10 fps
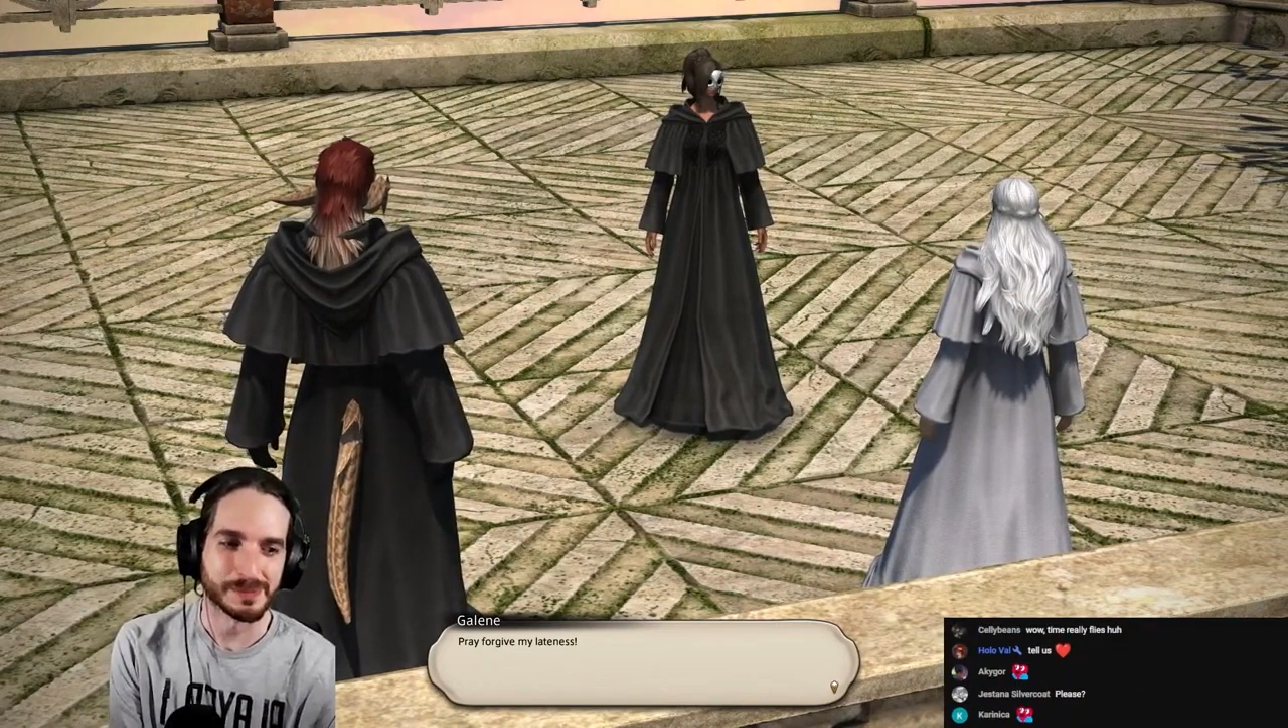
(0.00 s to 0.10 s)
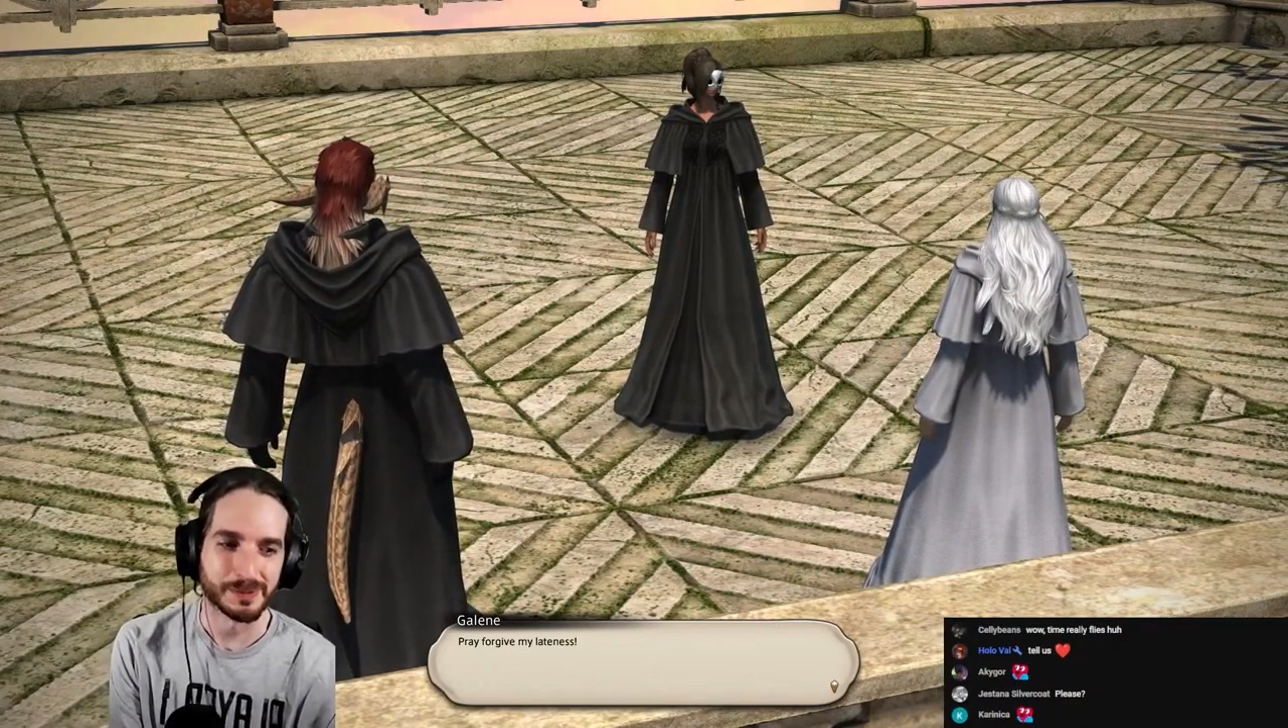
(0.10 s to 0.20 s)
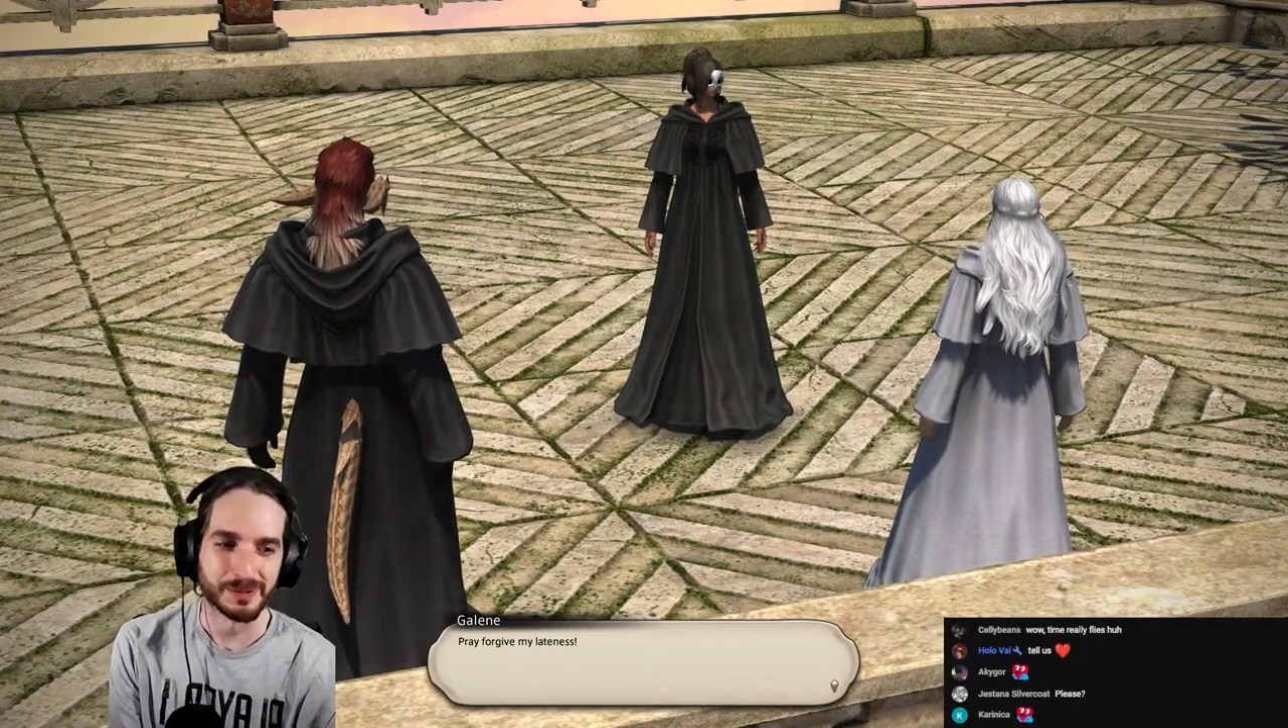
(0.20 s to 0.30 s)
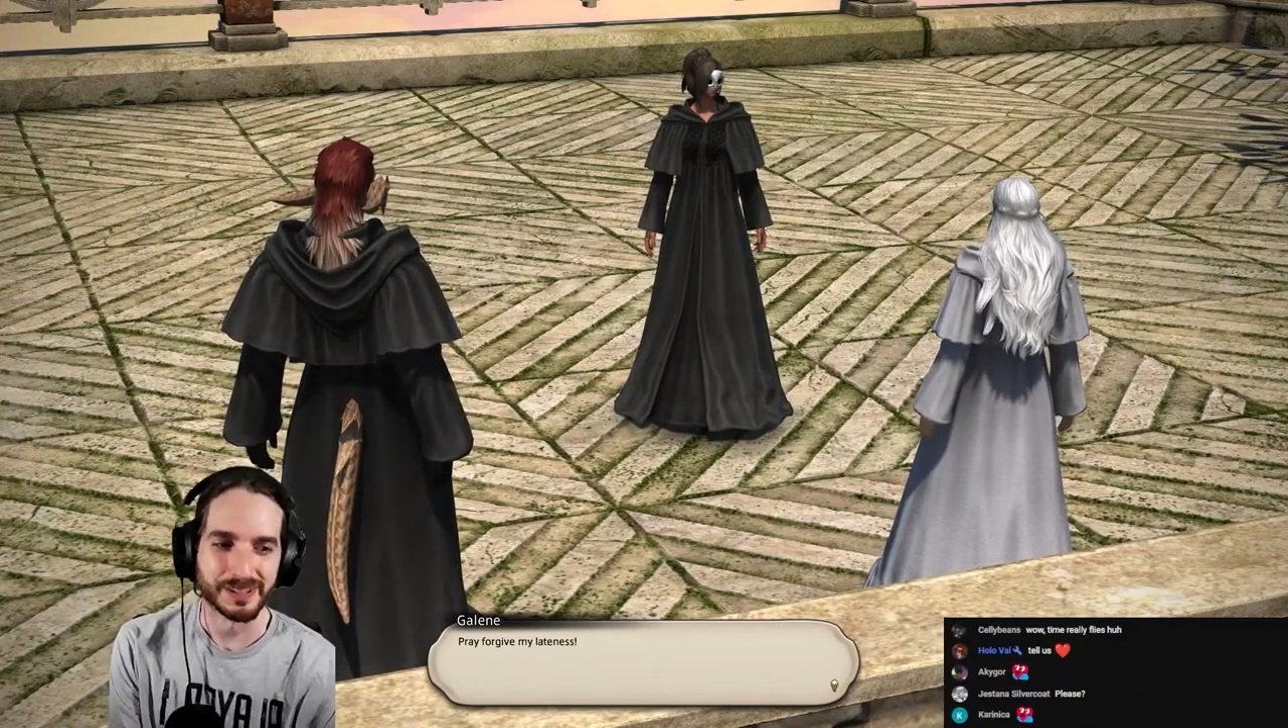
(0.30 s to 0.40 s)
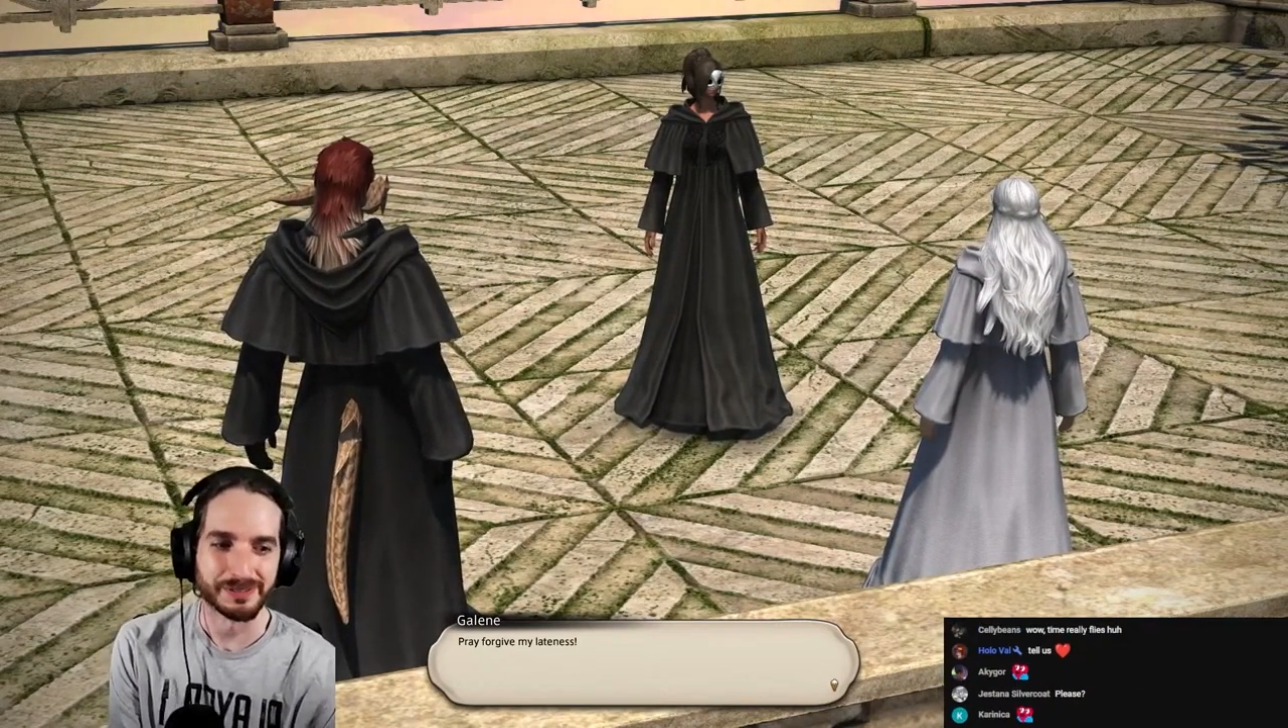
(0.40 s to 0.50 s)

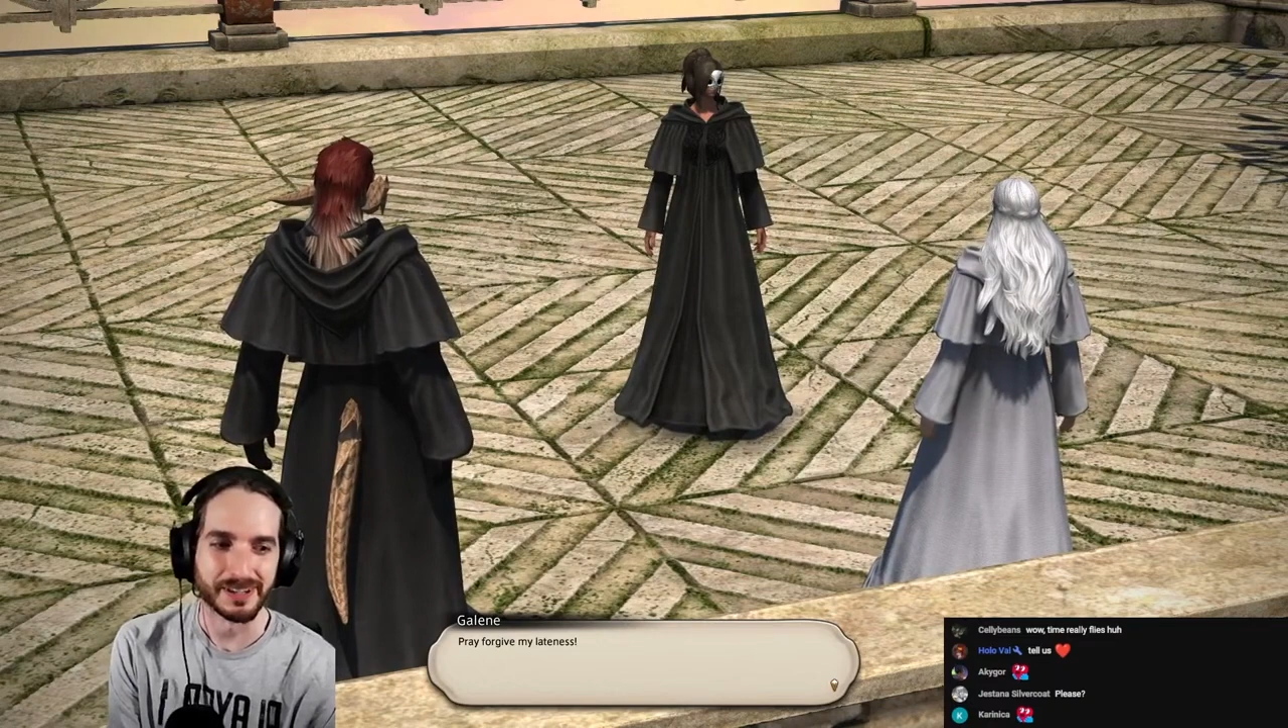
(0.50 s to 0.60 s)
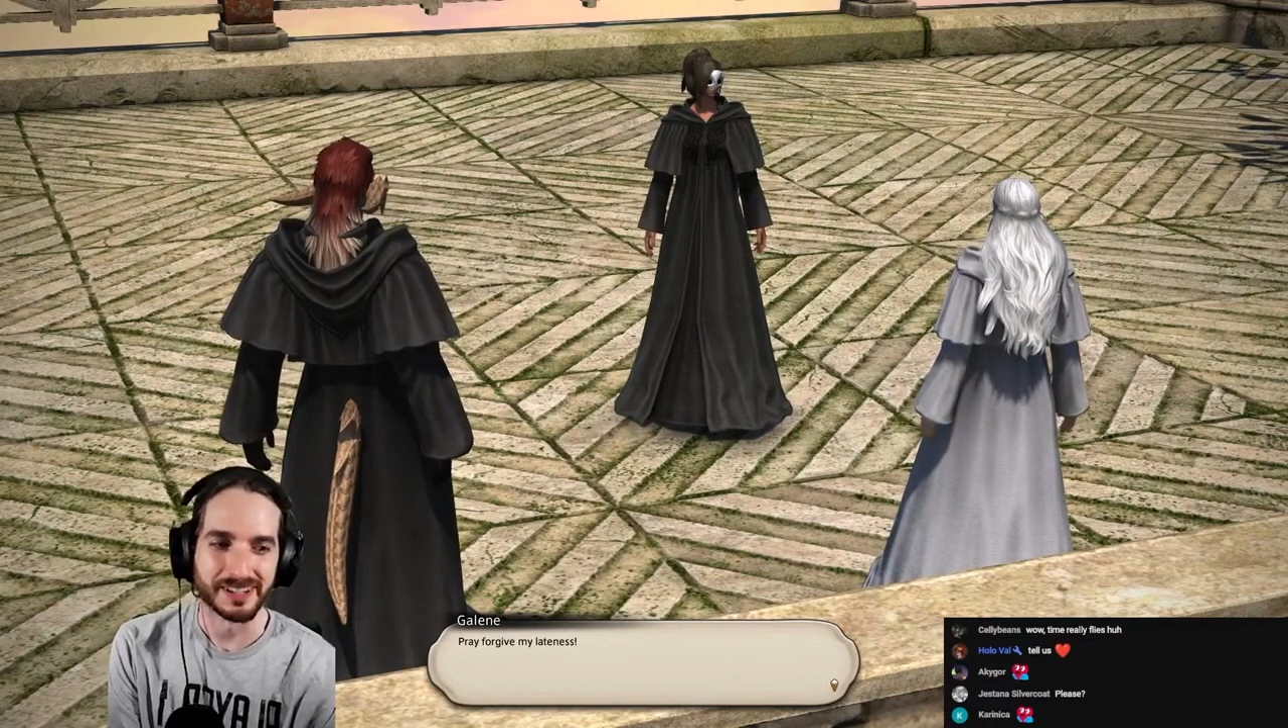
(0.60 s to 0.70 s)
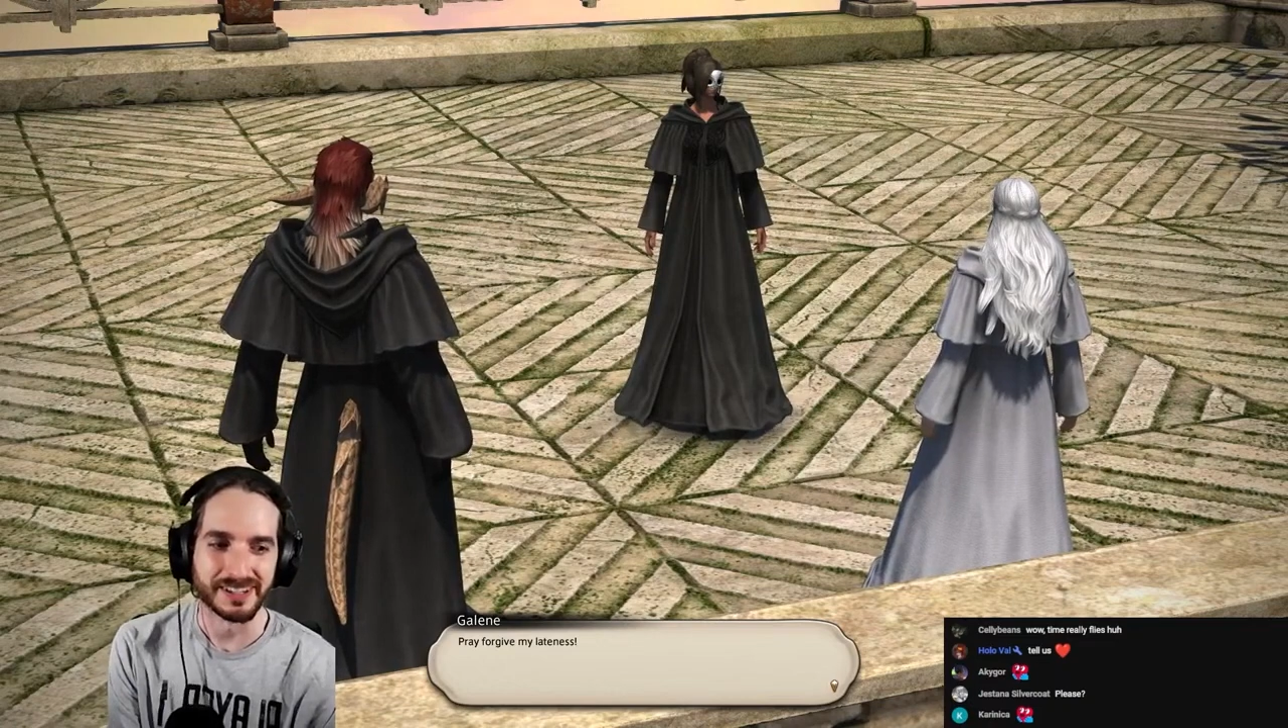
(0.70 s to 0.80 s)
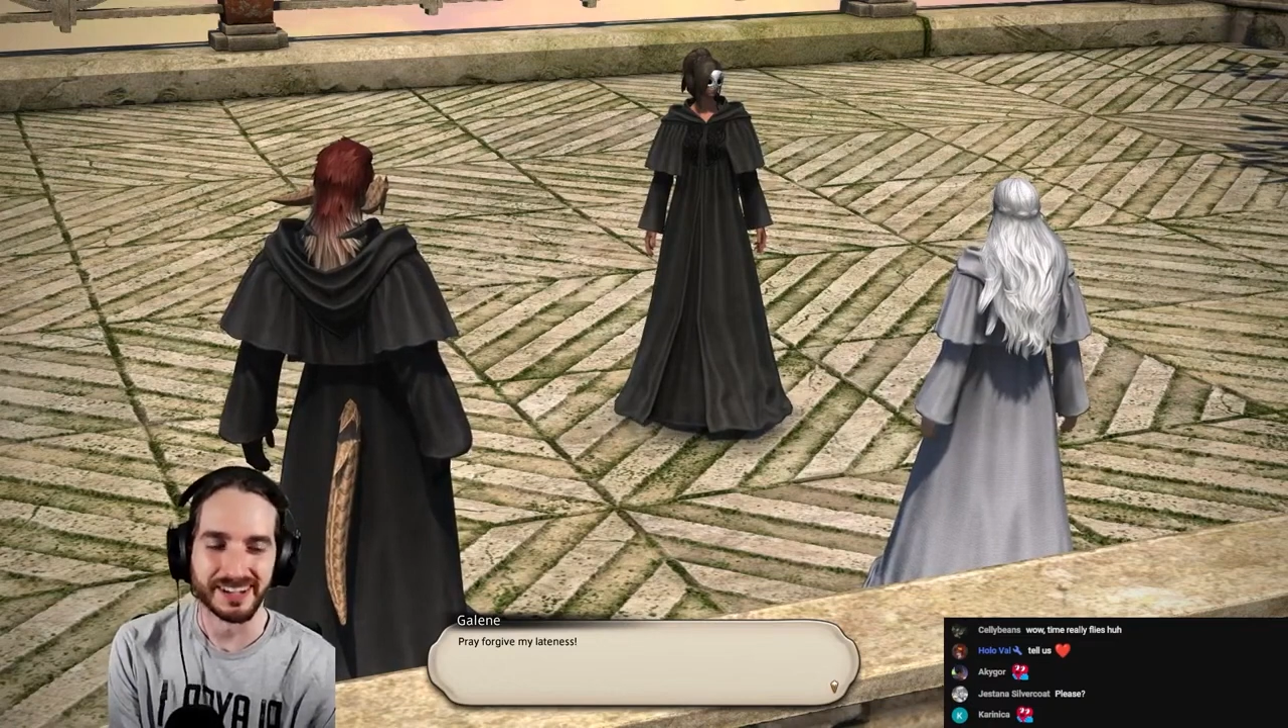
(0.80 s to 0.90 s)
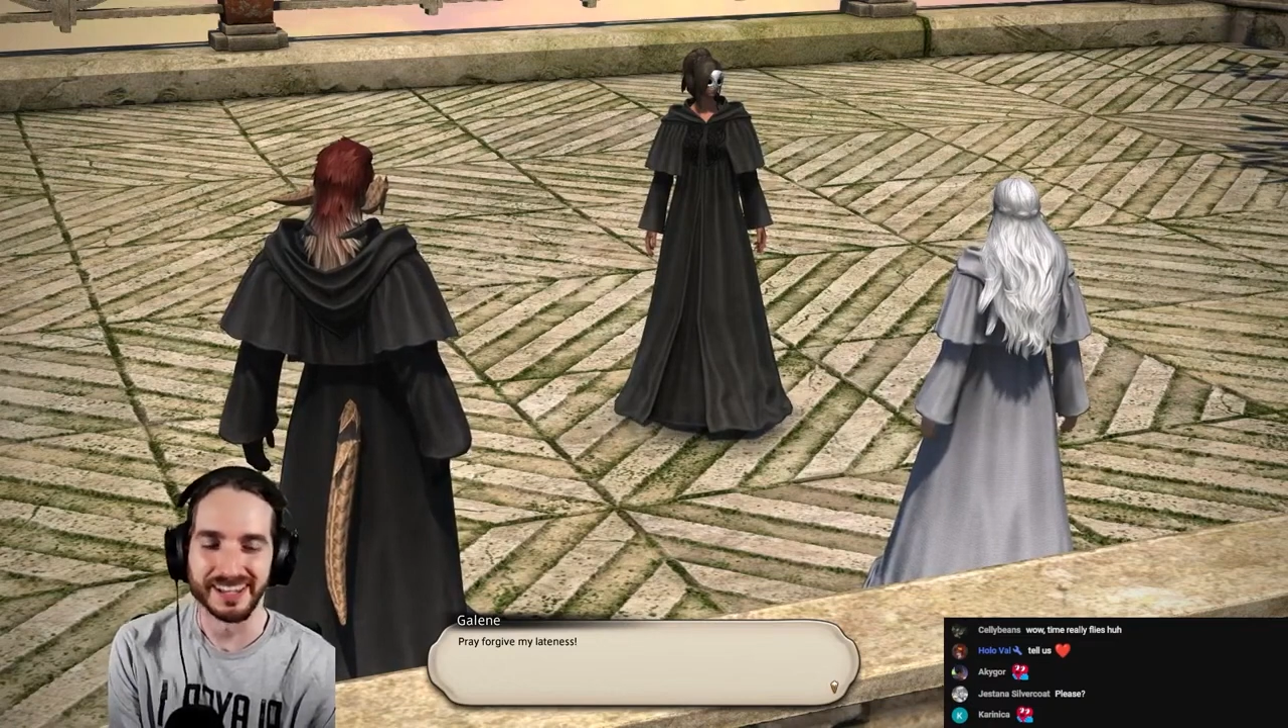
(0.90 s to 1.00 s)
really fun,